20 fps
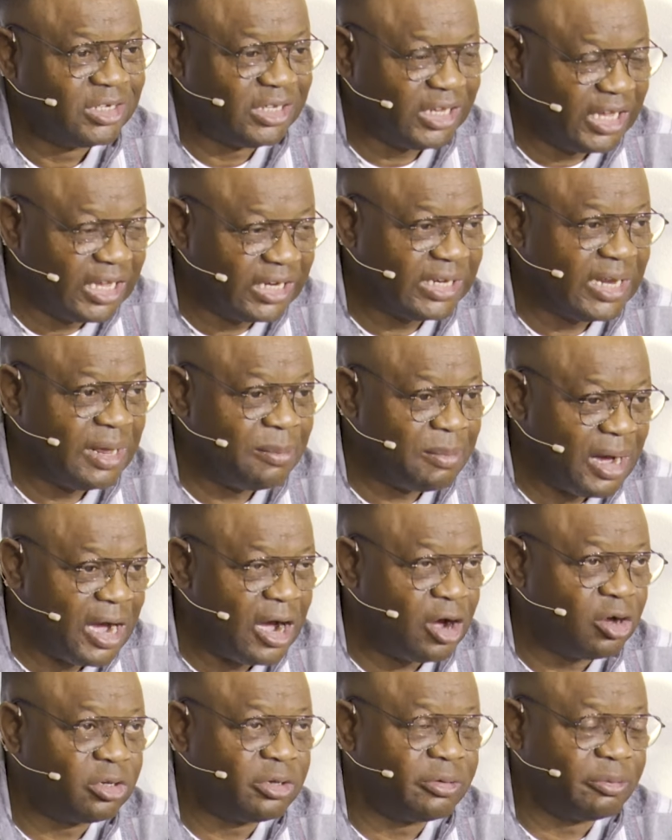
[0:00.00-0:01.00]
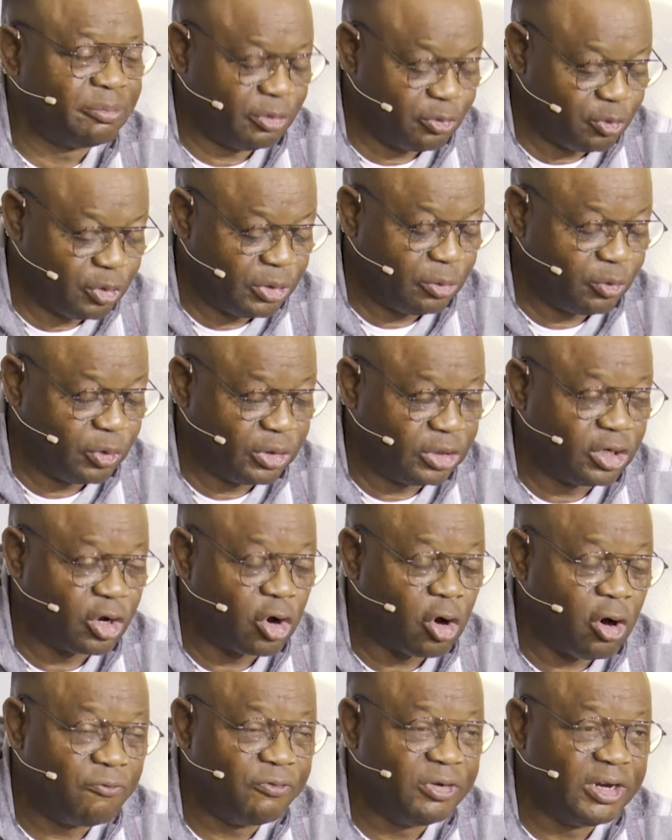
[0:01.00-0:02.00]
Take them out with, the
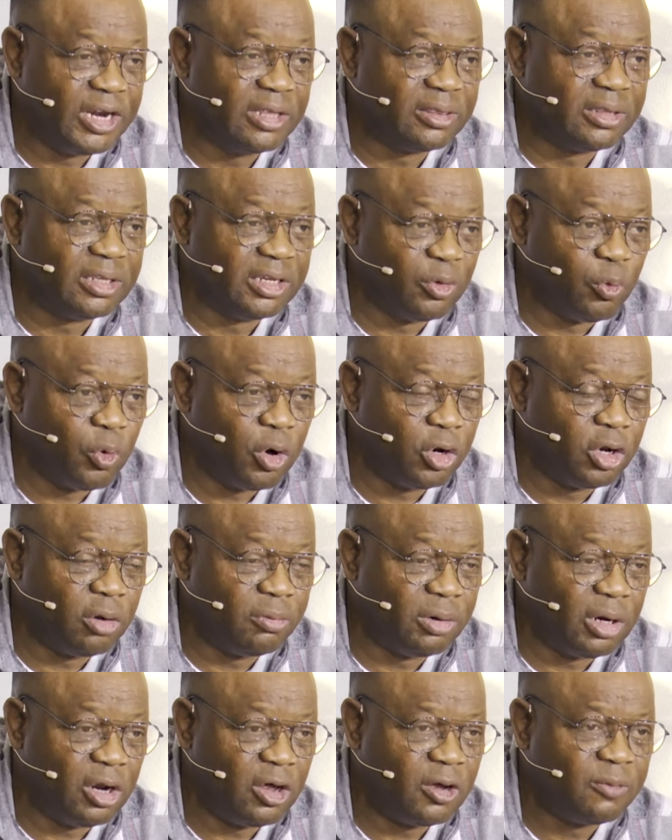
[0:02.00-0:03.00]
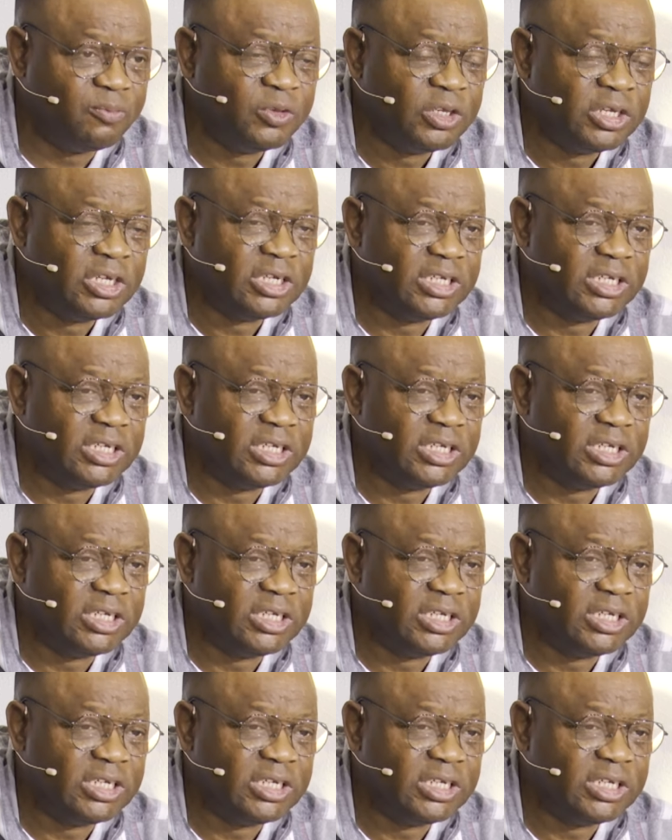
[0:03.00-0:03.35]
your confidence in the word of the Lord.